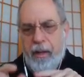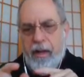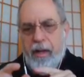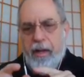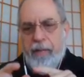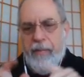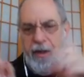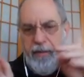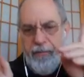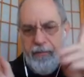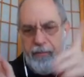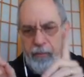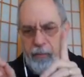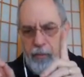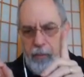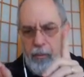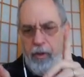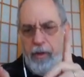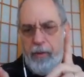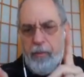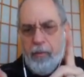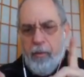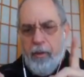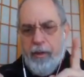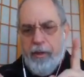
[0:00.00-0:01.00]
And they have little
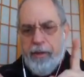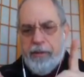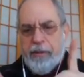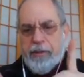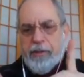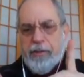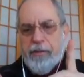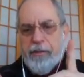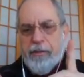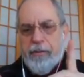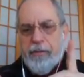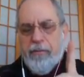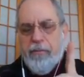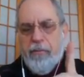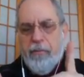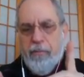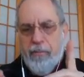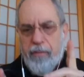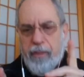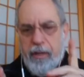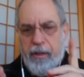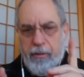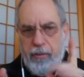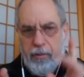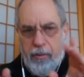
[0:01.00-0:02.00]
runways
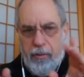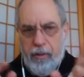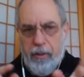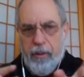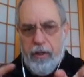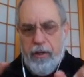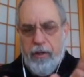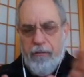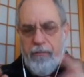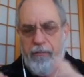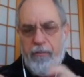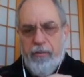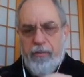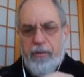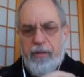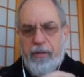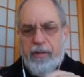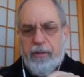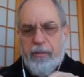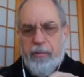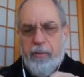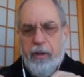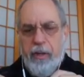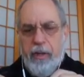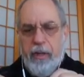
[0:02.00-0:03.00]
that are long enough for these
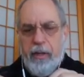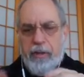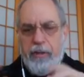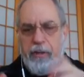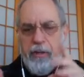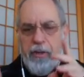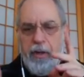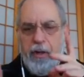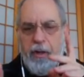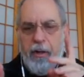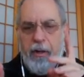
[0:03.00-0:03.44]
planes,